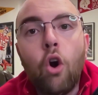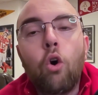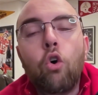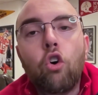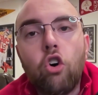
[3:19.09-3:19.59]

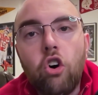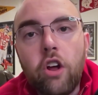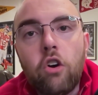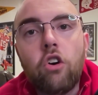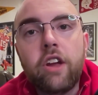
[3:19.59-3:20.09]
who
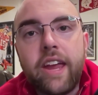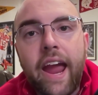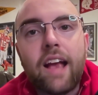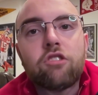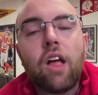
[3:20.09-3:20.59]
literally
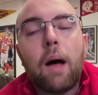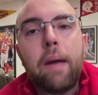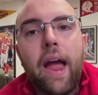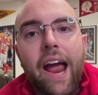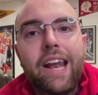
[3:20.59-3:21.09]
can't stop
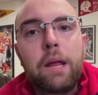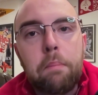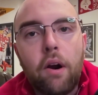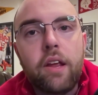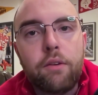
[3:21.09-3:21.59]

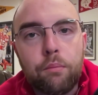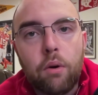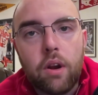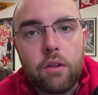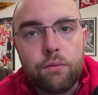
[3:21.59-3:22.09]
anybody from
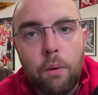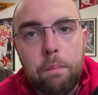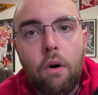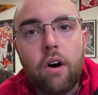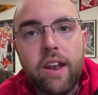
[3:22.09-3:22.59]
running the football.